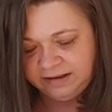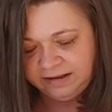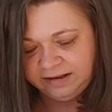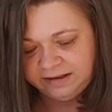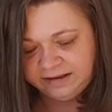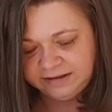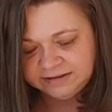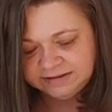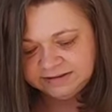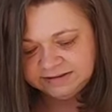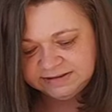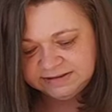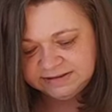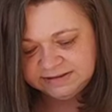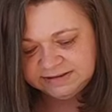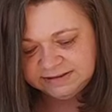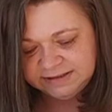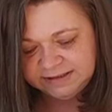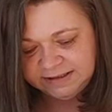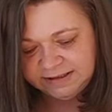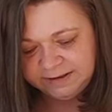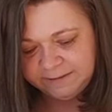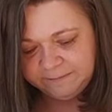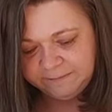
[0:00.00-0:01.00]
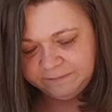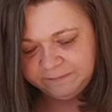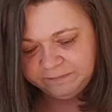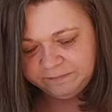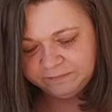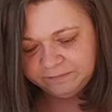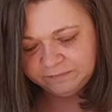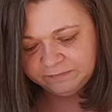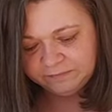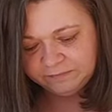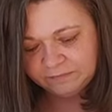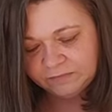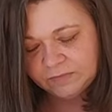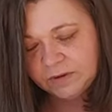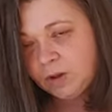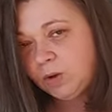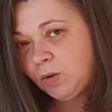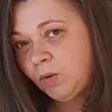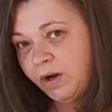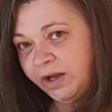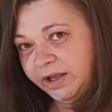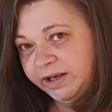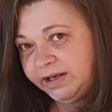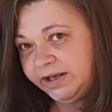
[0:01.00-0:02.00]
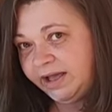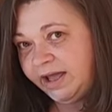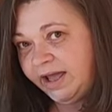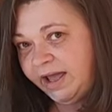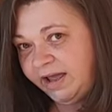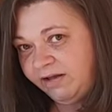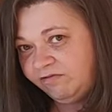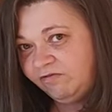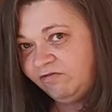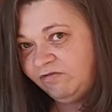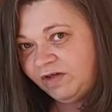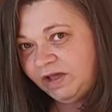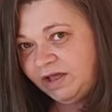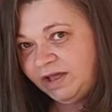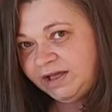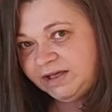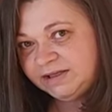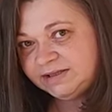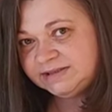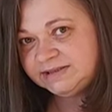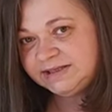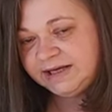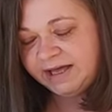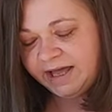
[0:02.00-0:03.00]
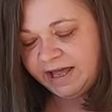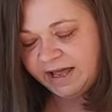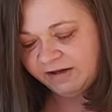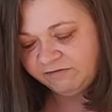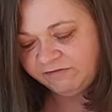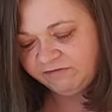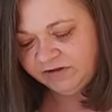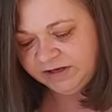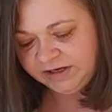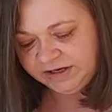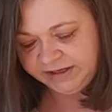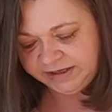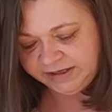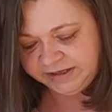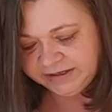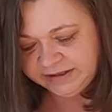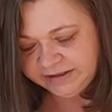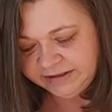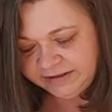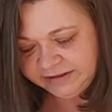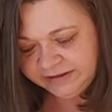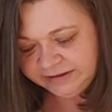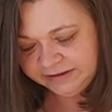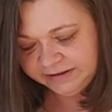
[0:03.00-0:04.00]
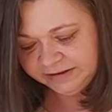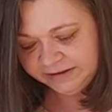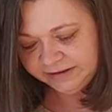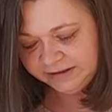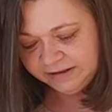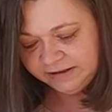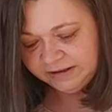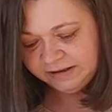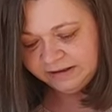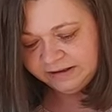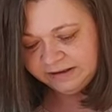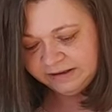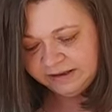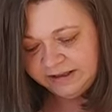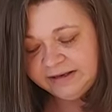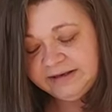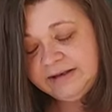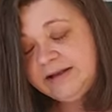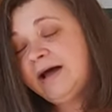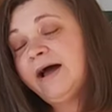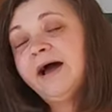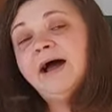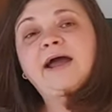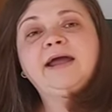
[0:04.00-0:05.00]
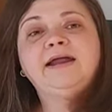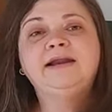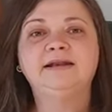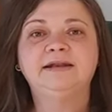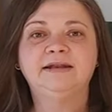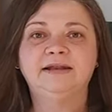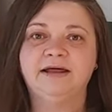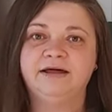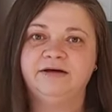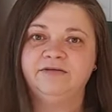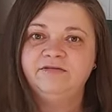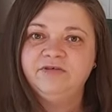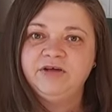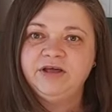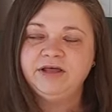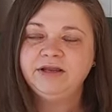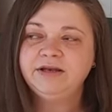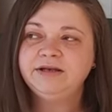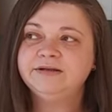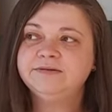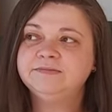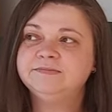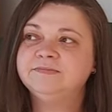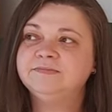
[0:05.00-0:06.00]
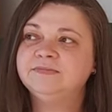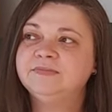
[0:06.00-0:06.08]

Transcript: It is quite heavy. It's a heavy linen and I love it.